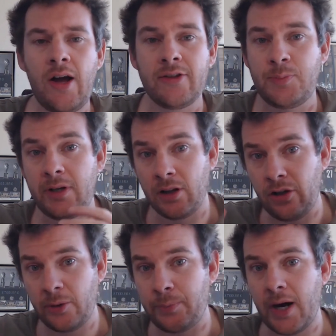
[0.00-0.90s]
There's been a
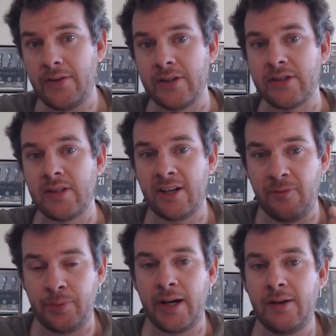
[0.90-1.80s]
lot of brothers that
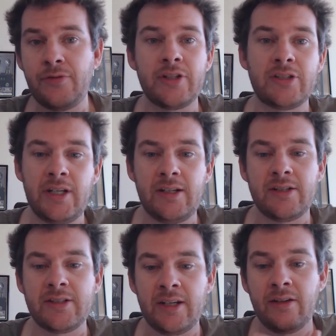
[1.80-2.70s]
have played for the
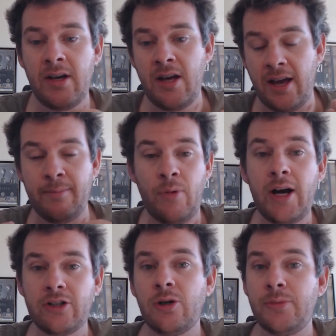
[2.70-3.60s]
Steelers. And
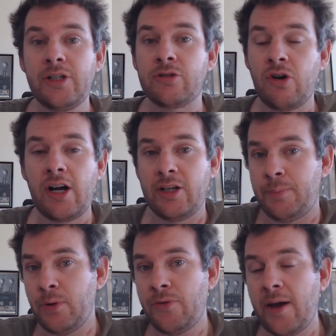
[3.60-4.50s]
Mike Tomlin is right. You
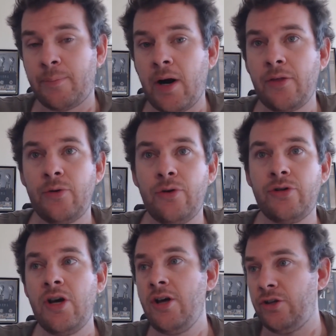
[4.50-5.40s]
build that brotherhood.